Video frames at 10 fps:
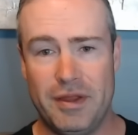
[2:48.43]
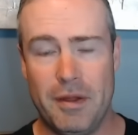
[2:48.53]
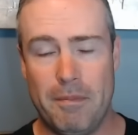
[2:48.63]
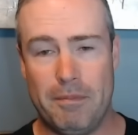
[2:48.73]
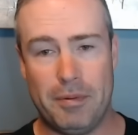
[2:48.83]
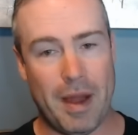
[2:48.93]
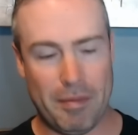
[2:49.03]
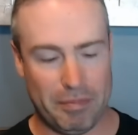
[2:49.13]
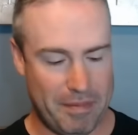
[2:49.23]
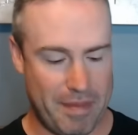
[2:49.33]

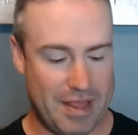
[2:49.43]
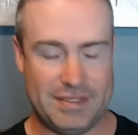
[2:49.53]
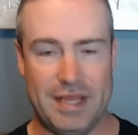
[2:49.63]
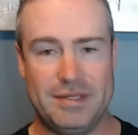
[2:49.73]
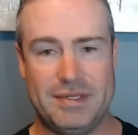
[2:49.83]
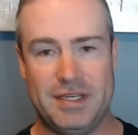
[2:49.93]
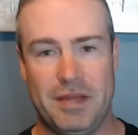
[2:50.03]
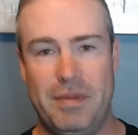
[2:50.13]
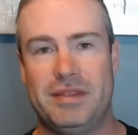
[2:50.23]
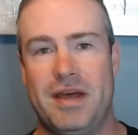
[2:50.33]
probably makes sense to
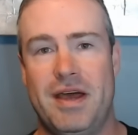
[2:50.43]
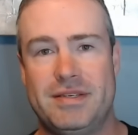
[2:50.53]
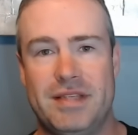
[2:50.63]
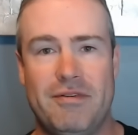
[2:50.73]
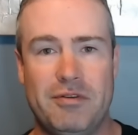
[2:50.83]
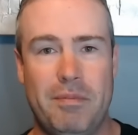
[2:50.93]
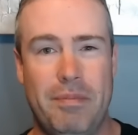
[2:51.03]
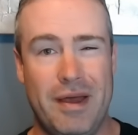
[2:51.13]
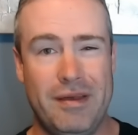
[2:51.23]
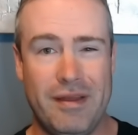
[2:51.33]
compete at the highest level.
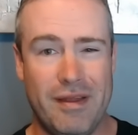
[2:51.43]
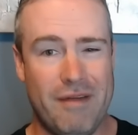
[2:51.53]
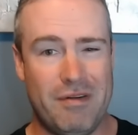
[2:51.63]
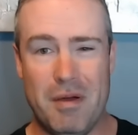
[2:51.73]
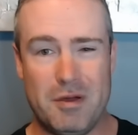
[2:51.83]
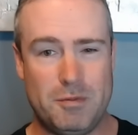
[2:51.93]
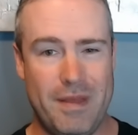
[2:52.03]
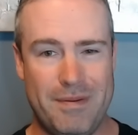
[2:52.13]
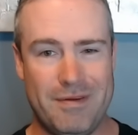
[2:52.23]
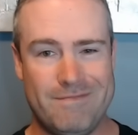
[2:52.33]
But for most
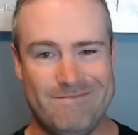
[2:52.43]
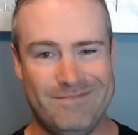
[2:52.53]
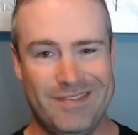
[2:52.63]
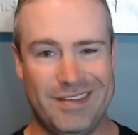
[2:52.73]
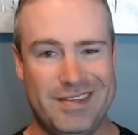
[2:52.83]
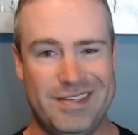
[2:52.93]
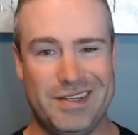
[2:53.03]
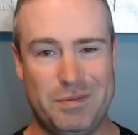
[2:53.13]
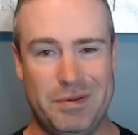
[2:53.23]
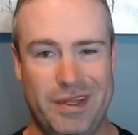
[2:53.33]
people, this gun's
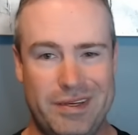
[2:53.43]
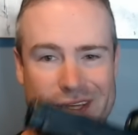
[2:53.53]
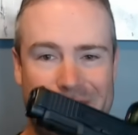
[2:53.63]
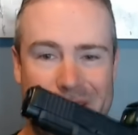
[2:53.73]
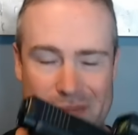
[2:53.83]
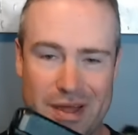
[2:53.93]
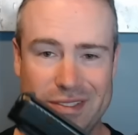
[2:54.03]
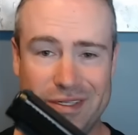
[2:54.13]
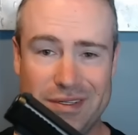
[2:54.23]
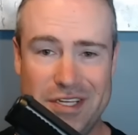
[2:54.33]
pretty good to go out of the box
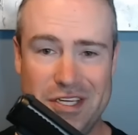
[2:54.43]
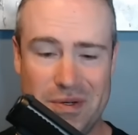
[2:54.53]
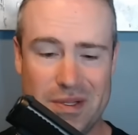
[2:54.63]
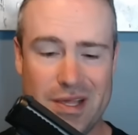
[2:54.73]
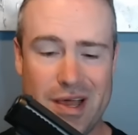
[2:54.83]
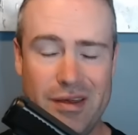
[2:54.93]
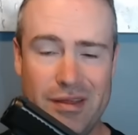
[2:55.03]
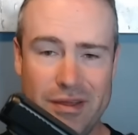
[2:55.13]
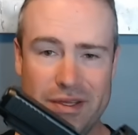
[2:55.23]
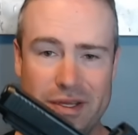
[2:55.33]
and will teach you a lot.
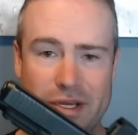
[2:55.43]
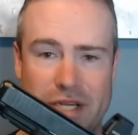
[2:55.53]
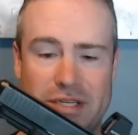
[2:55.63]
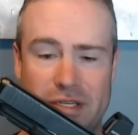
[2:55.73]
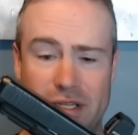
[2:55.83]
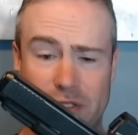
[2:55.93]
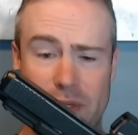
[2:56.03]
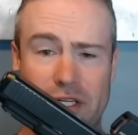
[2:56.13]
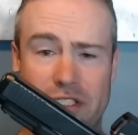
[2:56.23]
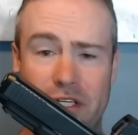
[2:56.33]
Changing the
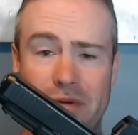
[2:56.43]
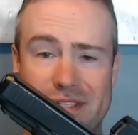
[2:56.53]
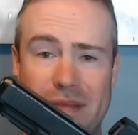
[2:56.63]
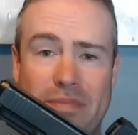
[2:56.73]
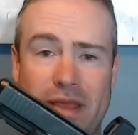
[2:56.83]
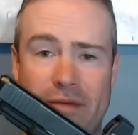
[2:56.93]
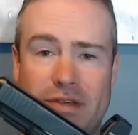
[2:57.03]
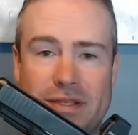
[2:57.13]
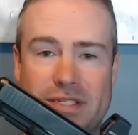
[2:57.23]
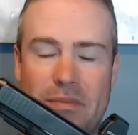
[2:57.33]
trigger shoe is something I've done
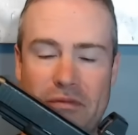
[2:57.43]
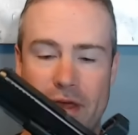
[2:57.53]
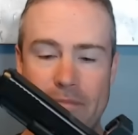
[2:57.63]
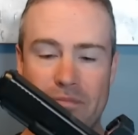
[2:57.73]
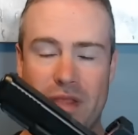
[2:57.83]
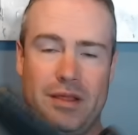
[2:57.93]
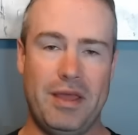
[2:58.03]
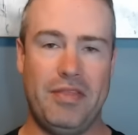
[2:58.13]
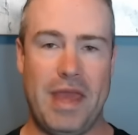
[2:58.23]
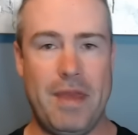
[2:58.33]
in some of them. I like
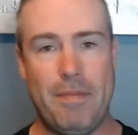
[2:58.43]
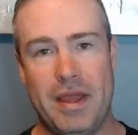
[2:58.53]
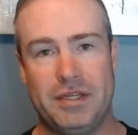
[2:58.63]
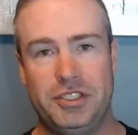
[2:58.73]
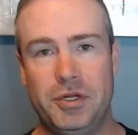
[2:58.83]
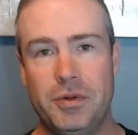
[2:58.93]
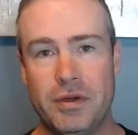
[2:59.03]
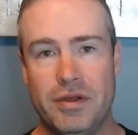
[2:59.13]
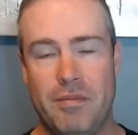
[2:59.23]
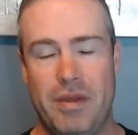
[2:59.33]
the Apex shoe
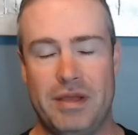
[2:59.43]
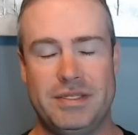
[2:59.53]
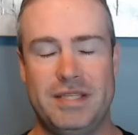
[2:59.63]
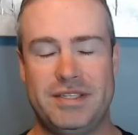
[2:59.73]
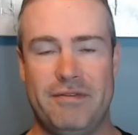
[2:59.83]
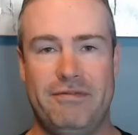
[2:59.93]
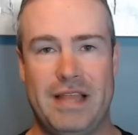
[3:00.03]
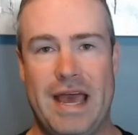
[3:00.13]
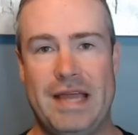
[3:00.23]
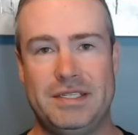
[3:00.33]
because it's a
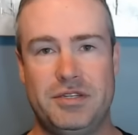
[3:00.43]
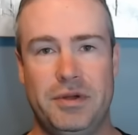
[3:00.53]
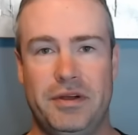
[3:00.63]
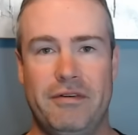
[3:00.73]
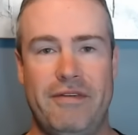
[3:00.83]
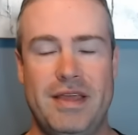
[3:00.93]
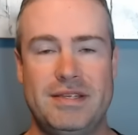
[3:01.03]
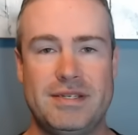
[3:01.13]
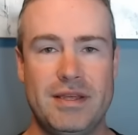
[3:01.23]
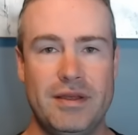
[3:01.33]
flat trigger
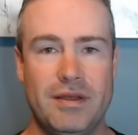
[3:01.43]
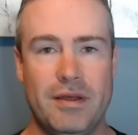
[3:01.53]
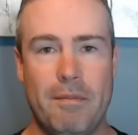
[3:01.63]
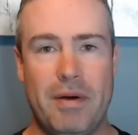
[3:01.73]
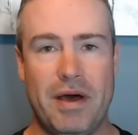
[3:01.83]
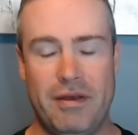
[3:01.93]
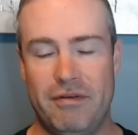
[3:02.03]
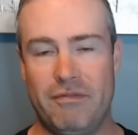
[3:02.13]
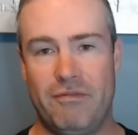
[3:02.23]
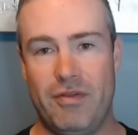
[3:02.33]
face. But
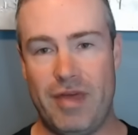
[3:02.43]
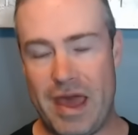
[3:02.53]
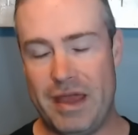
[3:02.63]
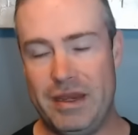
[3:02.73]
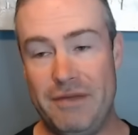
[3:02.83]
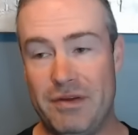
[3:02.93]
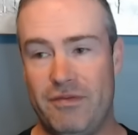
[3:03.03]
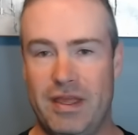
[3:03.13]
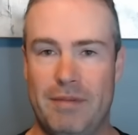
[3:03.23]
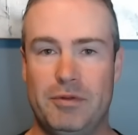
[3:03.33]
for that, even if I
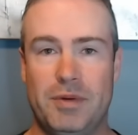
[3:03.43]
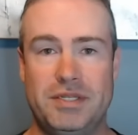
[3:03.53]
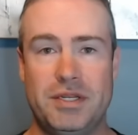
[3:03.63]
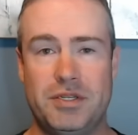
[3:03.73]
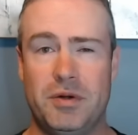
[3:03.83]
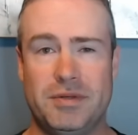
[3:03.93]
kept the rest of the internals the